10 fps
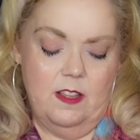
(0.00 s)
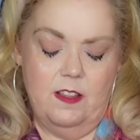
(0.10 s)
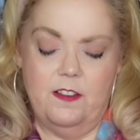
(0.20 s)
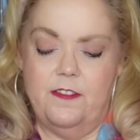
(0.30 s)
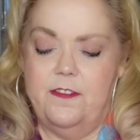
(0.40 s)

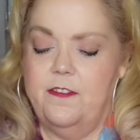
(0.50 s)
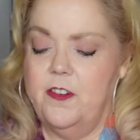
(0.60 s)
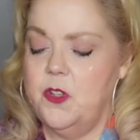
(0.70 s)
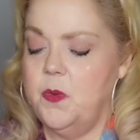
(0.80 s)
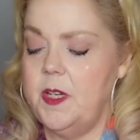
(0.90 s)
the
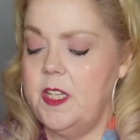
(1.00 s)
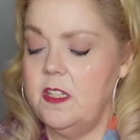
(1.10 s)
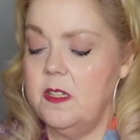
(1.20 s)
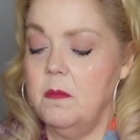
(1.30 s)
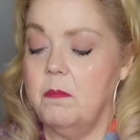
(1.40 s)
first one
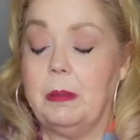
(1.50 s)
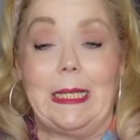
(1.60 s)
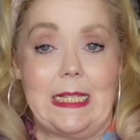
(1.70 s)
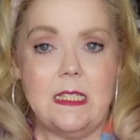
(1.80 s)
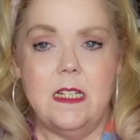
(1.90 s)
is
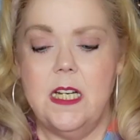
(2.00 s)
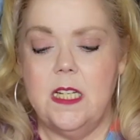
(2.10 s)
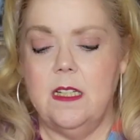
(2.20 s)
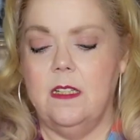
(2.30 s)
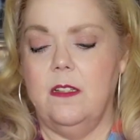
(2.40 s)
Blessed,
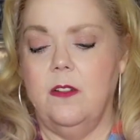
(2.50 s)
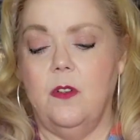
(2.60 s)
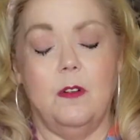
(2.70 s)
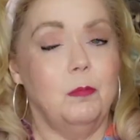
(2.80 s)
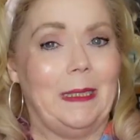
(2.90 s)

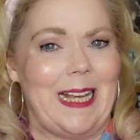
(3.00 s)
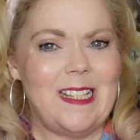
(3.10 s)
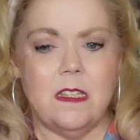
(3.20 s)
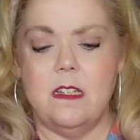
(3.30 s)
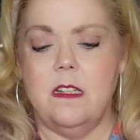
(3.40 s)
or
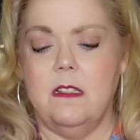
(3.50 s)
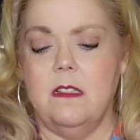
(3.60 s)
Blessed,